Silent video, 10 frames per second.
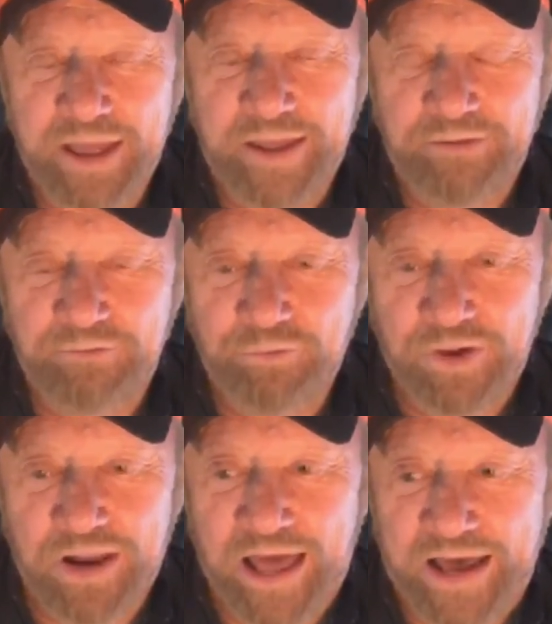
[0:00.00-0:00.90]
and
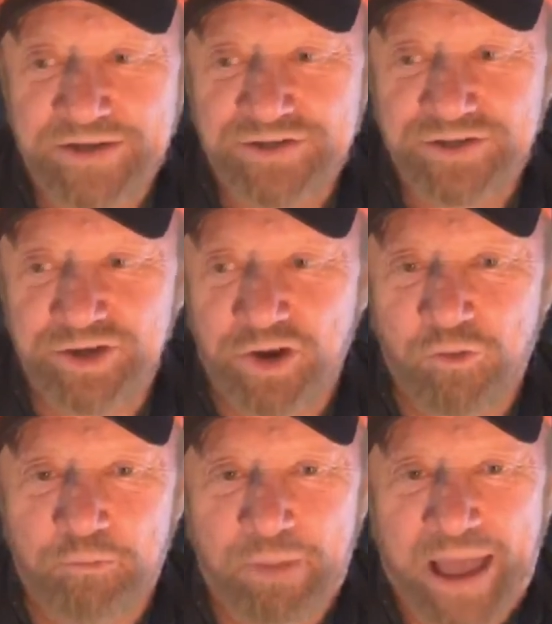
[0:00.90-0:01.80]
realized you
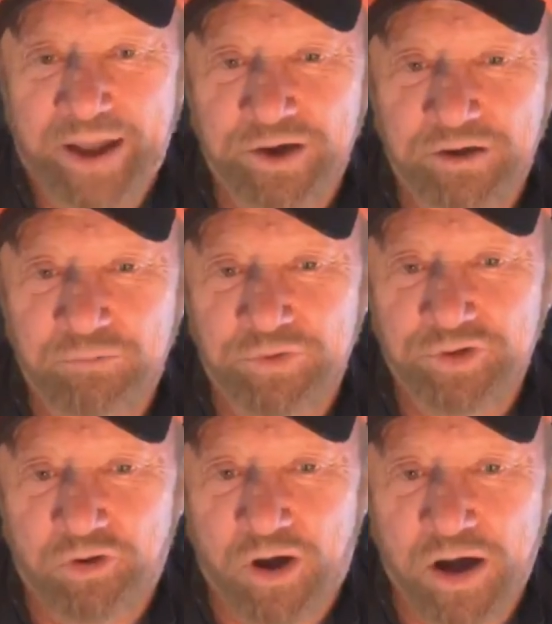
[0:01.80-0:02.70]
don't back up
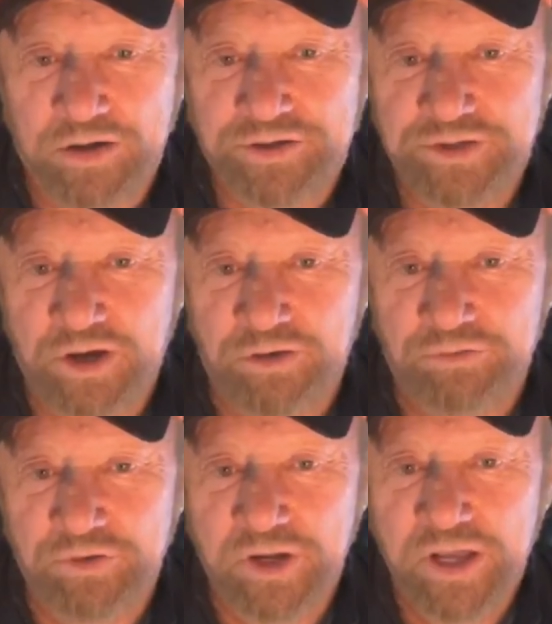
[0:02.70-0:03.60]
with Crocs on.